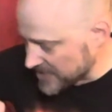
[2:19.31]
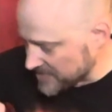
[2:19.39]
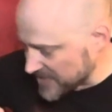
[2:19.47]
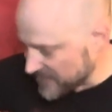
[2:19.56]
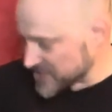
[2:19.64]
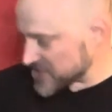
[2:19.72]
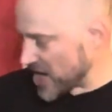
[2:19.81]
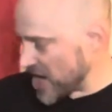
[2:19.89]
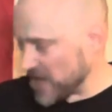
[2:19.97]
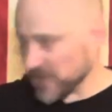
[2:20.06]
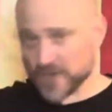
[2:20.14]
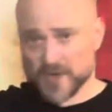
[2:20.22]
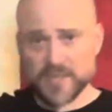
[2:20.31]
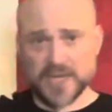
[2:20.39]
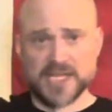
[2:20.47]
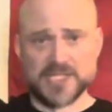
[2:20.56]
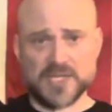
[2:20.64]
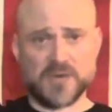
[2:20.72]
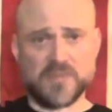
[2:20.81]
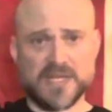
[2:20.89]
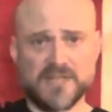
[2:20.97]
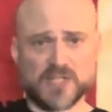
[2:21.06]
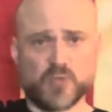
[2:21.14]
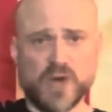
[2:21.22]
even taller, because he would be
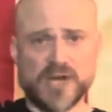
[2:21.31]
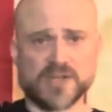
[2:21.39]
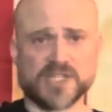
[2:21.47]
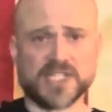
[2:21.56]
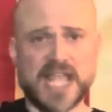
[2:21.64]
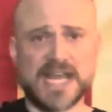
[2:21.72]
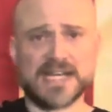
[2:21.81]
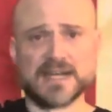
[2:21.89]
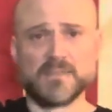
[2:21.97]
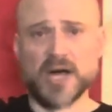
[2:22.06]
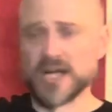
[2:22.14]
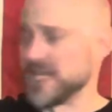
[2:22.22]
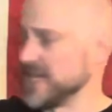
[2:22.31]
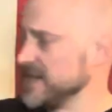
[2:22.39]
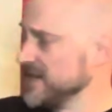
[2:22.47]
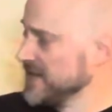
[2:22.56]
this weird standing monkey.